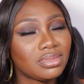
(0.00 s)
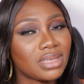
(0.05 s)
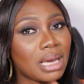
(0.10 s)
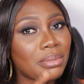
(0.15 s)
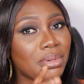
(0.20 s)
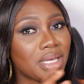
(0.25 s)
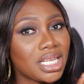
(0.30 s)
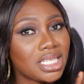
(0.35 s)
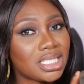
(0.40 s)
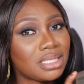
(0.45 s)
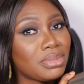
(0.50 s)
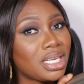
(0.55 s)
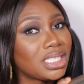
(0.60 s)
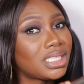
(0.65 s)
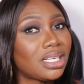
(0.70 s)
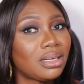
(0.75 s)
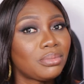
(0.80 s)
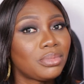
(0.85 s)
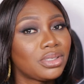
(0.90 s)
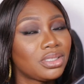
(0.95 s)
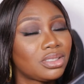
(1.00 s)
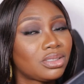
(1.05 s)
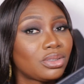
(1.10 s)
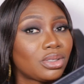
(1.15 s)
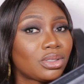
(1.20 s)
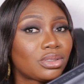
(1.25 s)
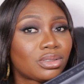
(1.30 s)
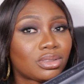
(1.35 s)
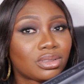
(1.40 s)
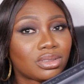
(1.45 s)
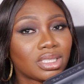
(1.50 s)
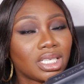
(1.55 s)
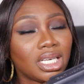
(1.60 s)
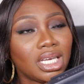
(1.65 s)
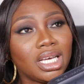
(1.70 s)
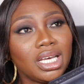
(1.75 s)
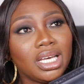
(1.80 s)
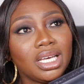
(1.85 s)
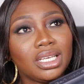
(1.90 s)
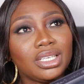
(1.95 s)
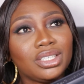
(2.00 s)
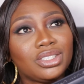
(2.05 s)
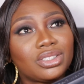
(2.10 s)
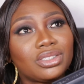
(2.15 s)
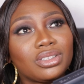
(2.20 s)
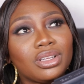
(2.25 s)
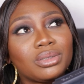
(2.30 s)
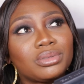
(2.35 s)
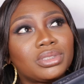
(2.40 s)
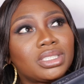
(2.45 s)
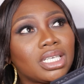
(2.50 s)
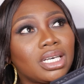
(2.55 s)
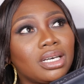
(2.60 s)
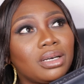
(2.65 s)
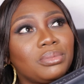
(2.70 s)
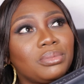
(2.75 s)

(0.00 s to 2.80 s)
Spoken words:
I mean, it's metal, but it's not it's not